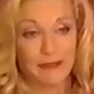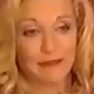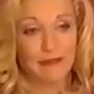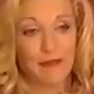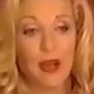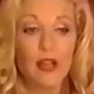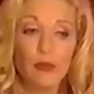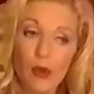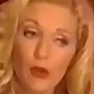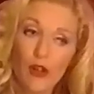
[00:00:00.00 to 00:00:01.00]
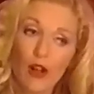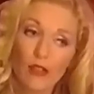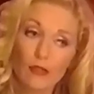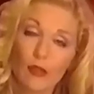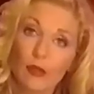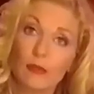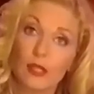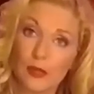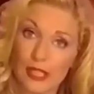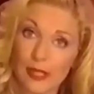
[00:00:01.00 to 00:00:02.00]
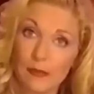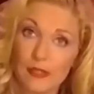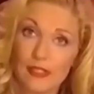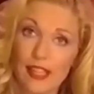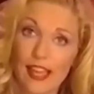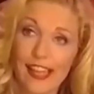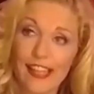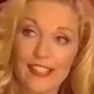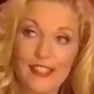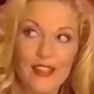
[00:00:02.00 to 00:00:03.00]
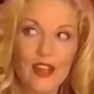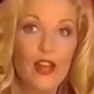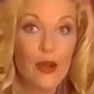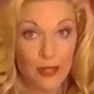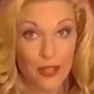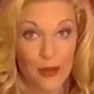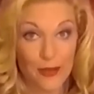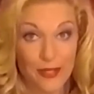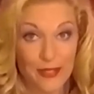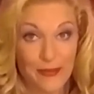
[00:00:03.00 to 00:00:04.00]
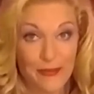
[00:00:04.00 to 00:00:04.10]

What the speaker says: My role called for blue lips and no clothes.